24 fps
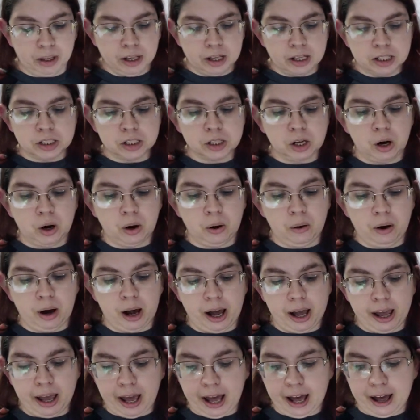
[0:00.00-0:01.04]
So
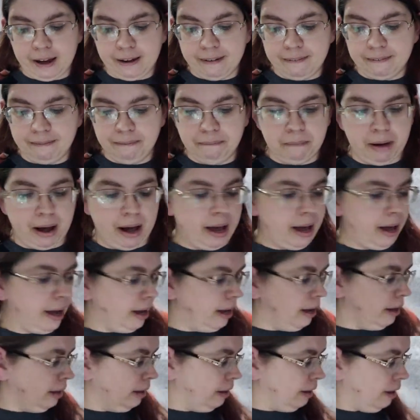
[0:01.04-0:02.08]
I have
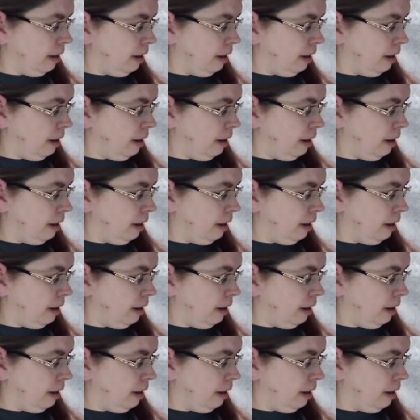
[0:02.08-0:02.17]
my